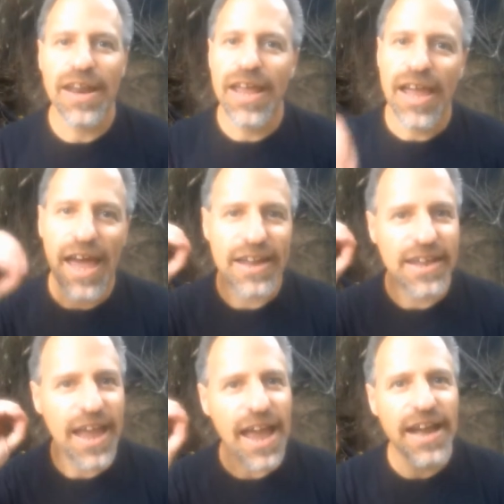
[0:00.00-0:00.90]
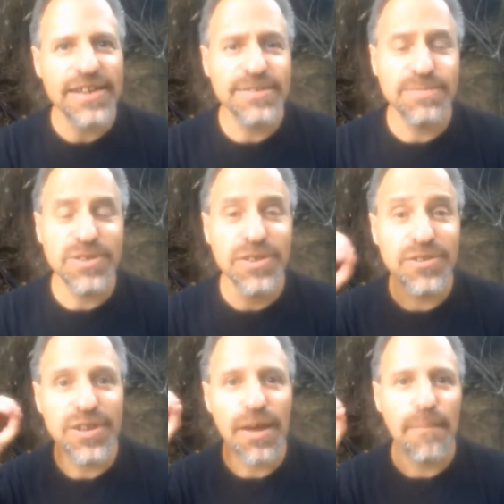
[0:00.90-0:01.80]
at absolute
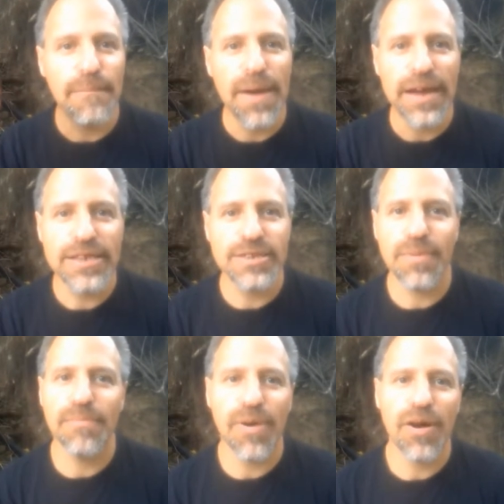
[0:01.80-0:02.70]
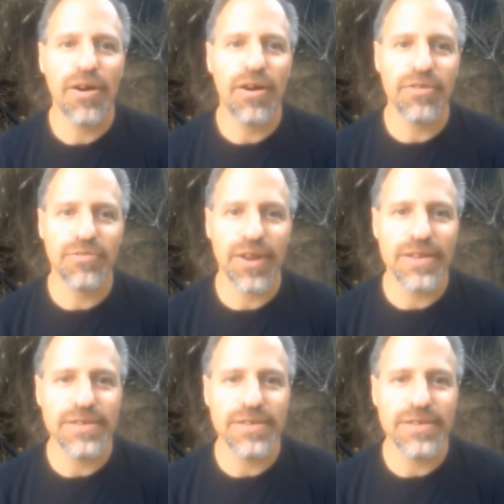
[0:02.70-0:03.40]
maximum heart rate?